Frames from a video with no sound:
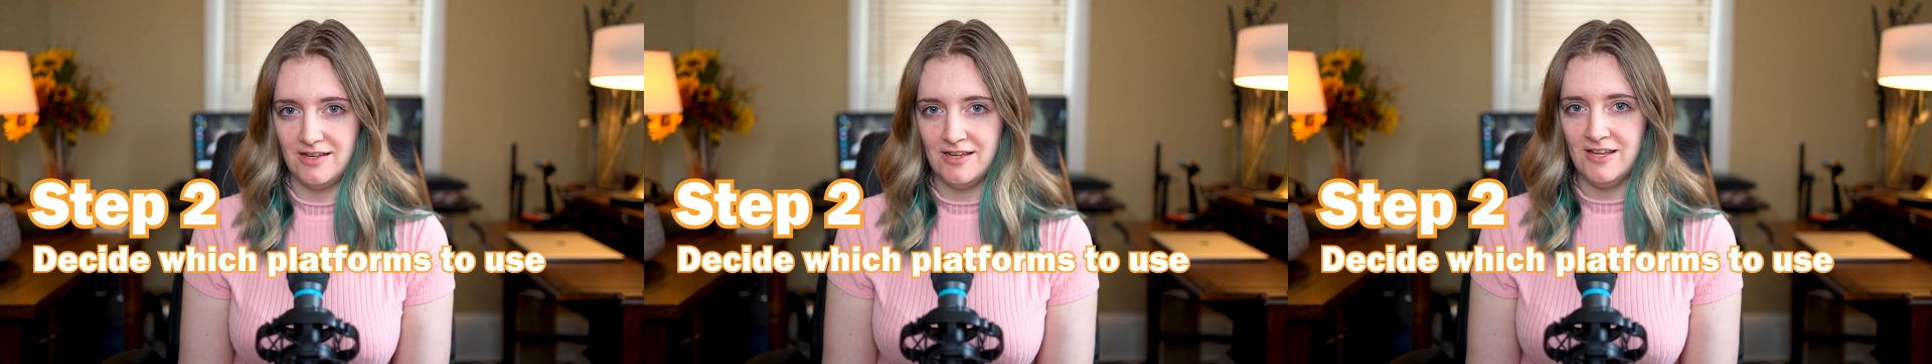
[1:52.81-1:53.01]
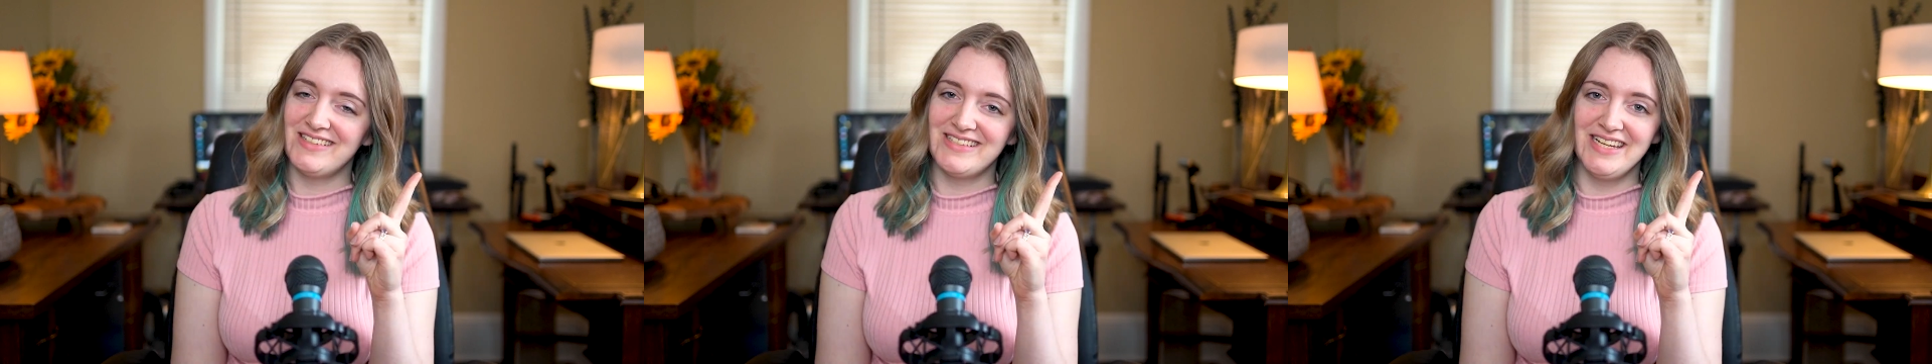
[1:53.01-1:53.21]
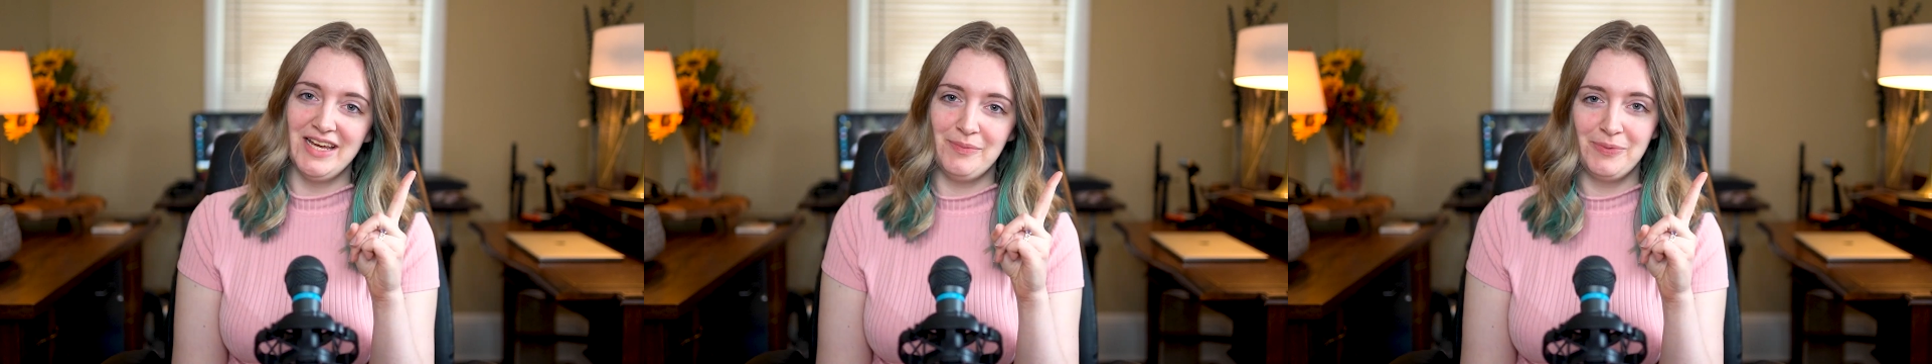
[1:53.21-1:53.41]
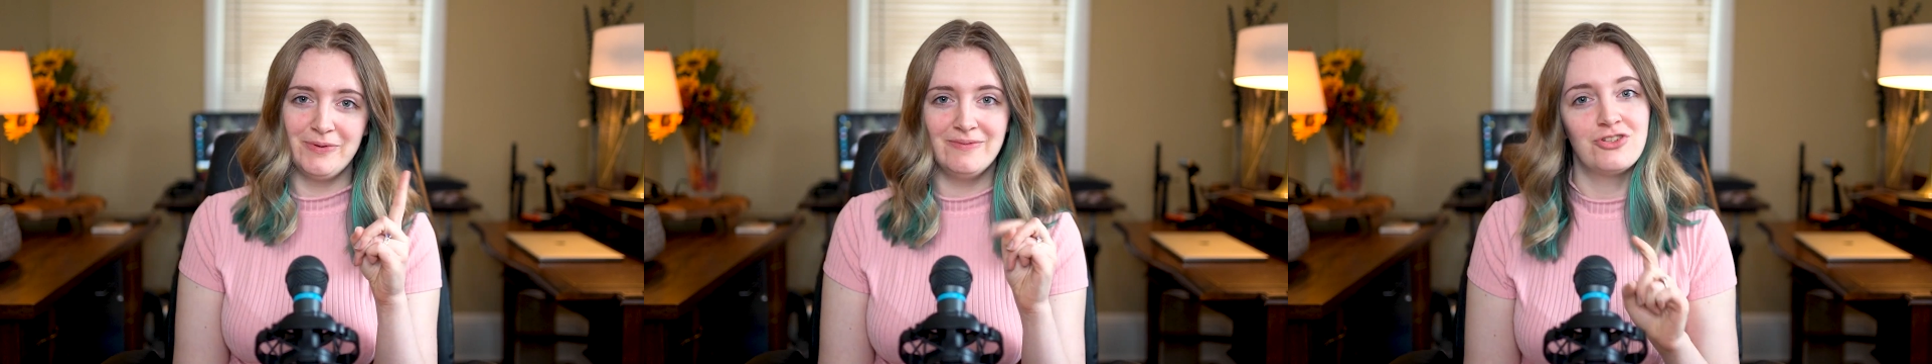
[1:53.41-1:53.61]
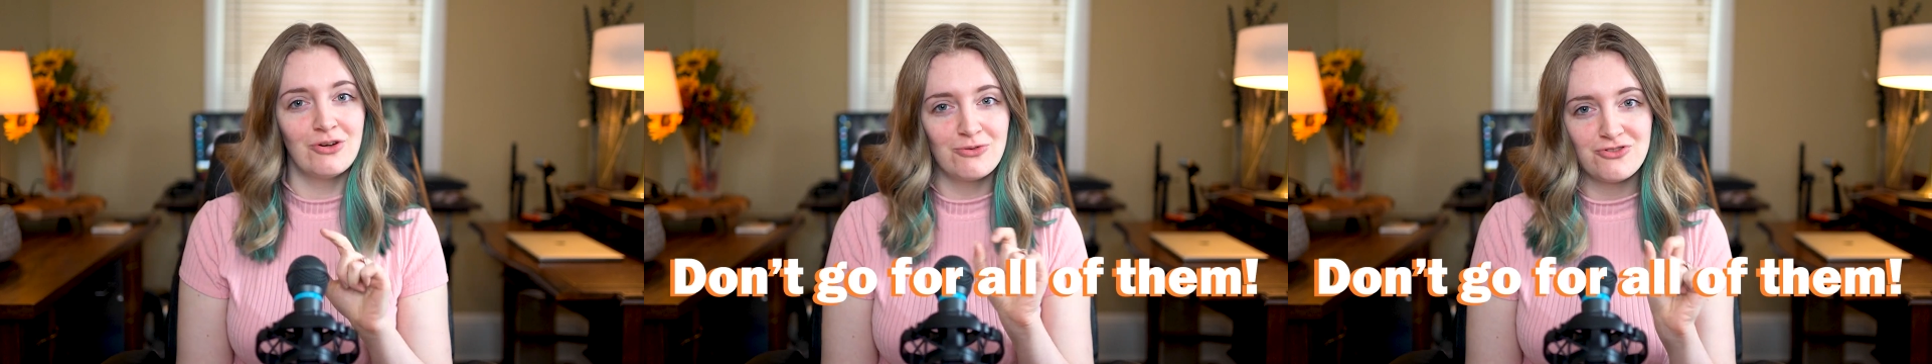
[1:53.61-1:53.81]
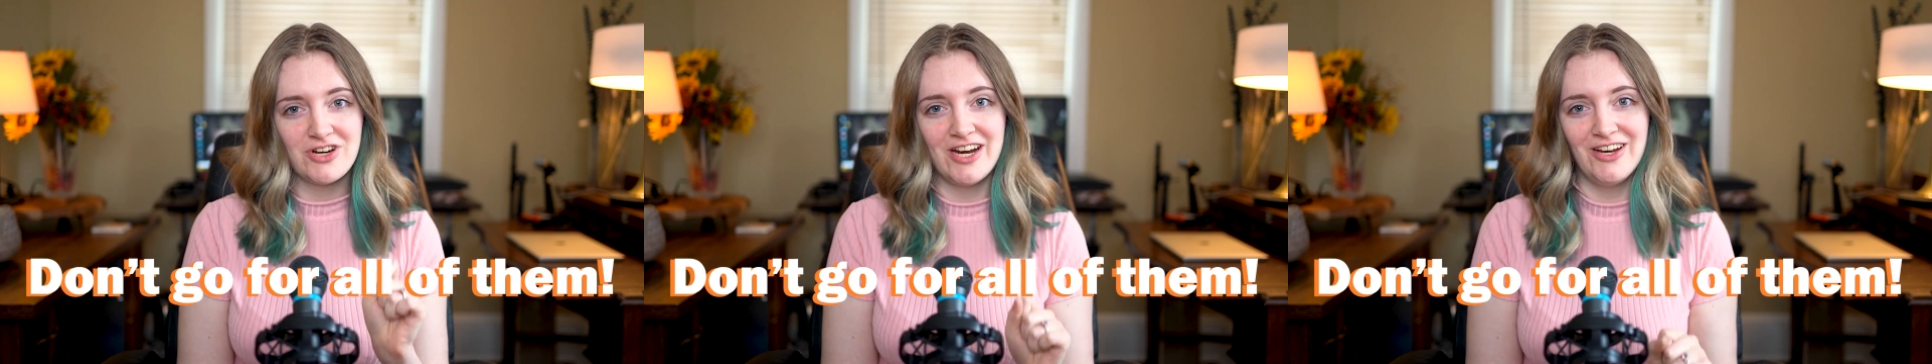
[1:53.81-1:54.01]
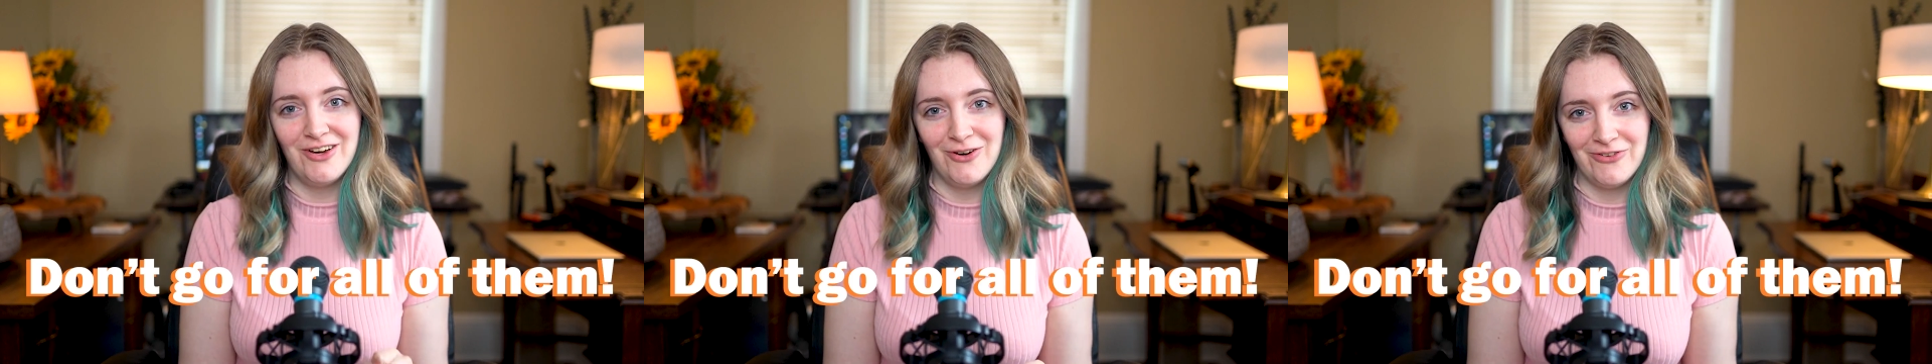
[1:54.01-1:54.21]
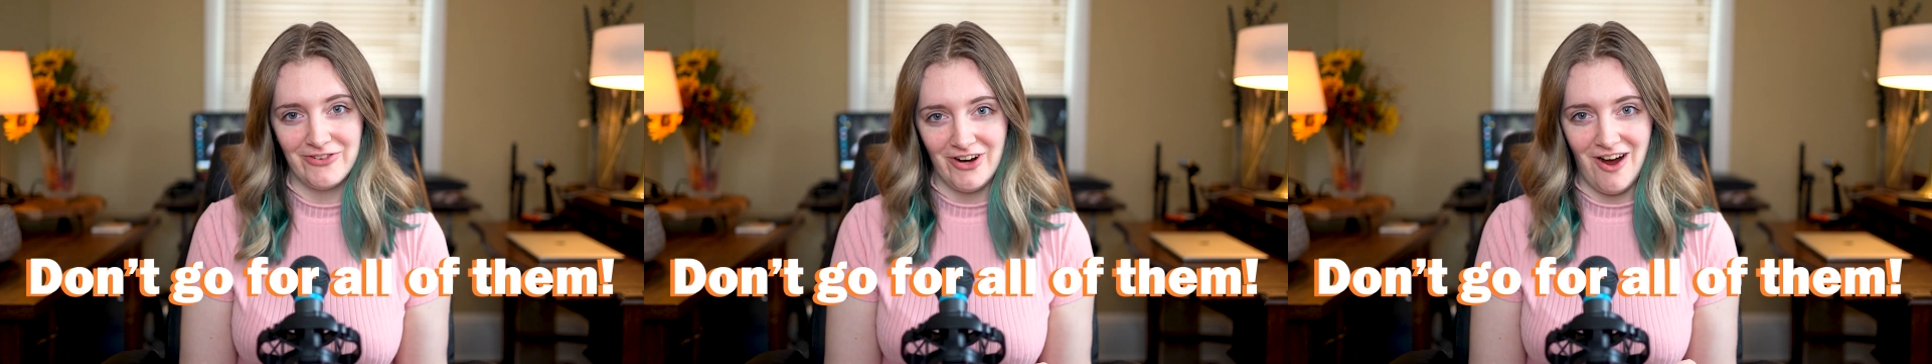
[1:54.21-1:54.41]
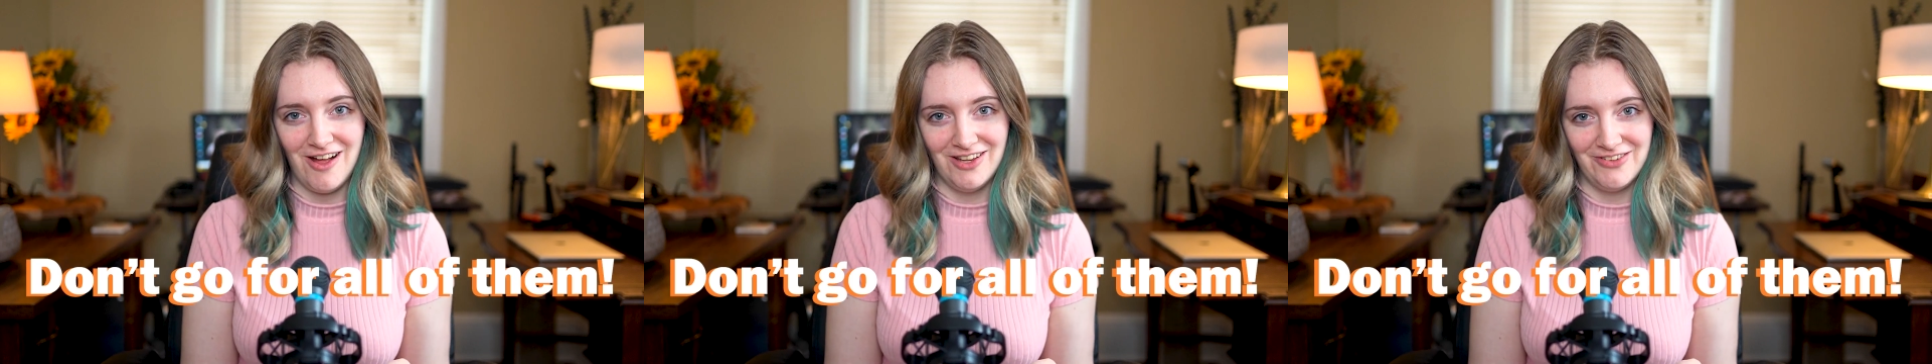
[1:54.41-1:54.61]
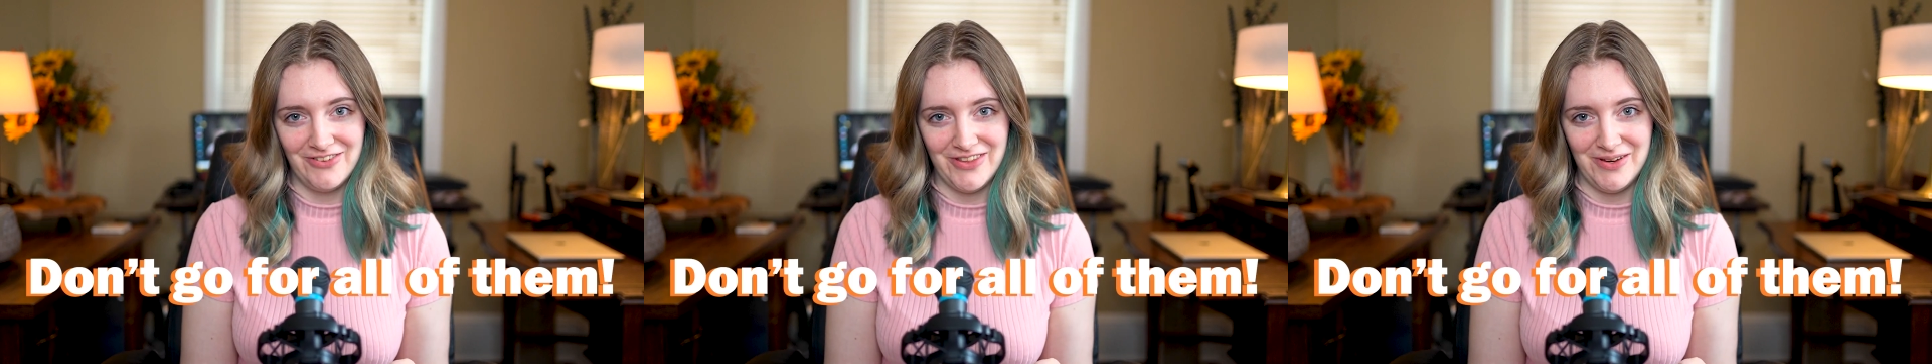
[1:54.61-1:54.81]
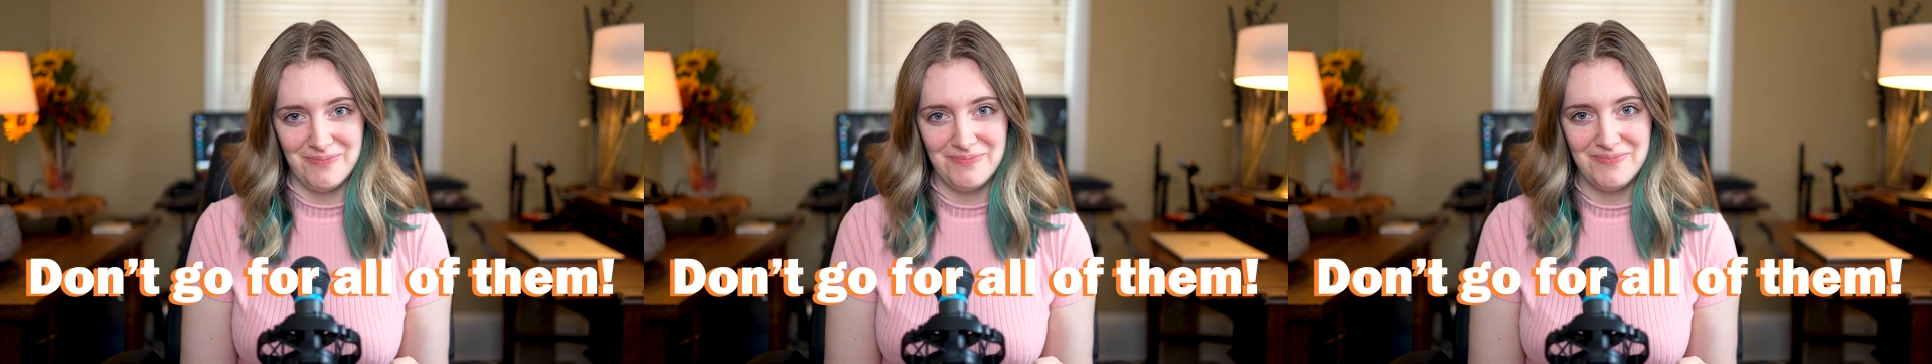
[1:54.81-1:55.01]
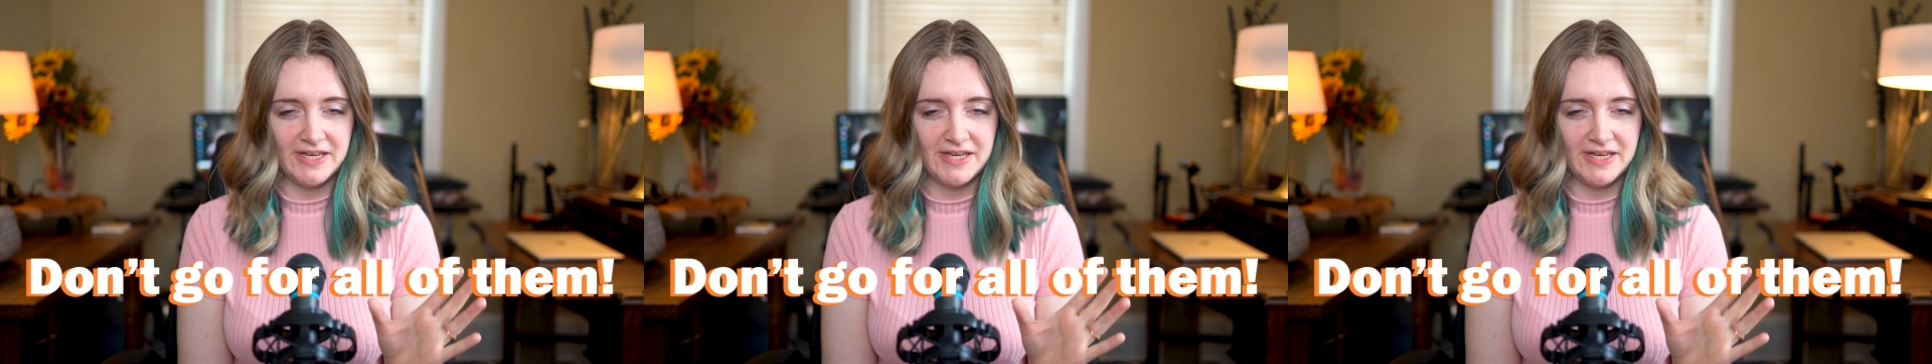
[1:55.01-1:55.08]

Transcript: Hot tip, don't try to go for all of them.